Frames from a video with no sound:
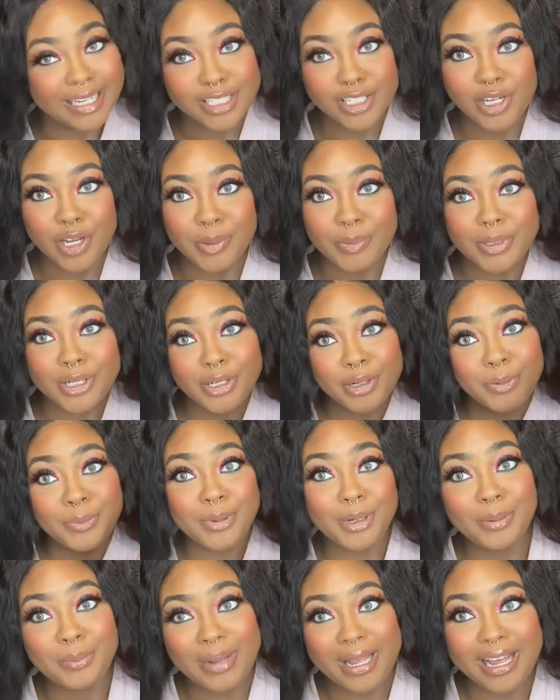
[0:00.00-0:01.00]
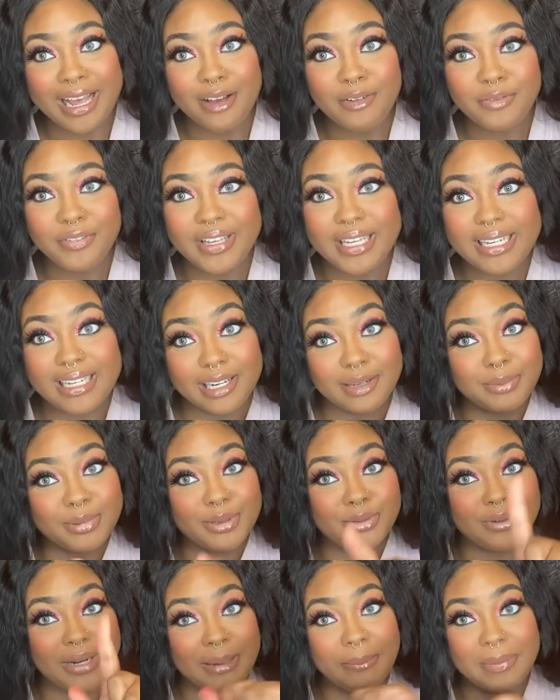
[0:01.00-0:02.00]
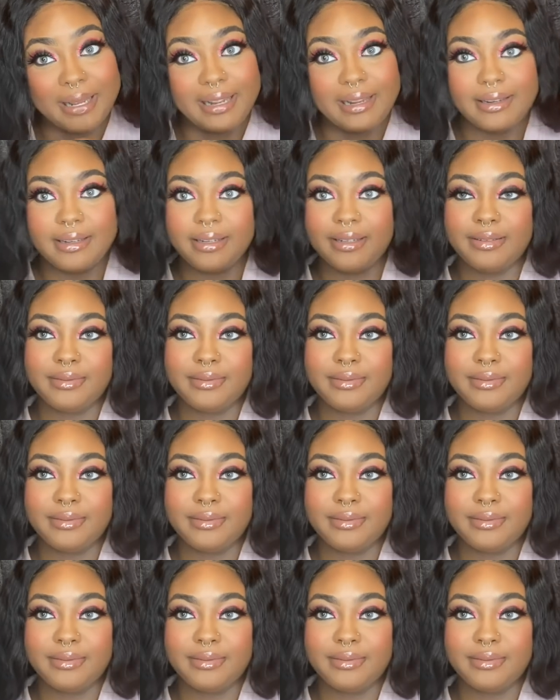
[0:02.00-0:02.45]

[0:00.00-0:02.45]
y'all, I'm gonna go put on my outfit and I'll be right back.